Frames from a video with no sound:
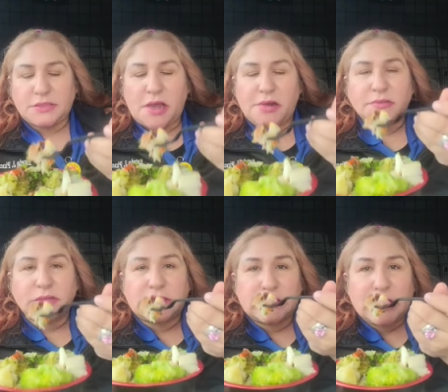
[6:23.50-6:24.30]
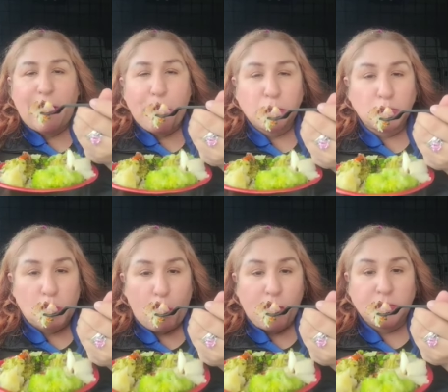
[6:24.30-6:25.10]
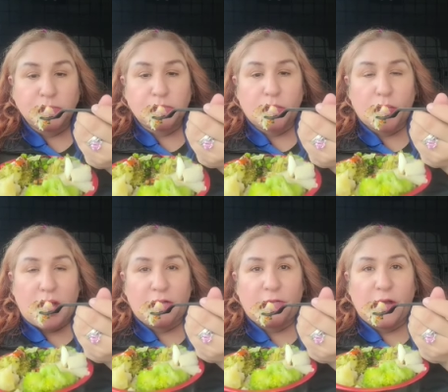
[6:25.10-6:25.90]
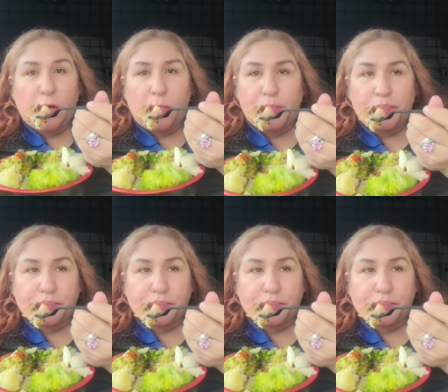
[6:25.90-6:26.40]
Saturn, Sunday, I fell.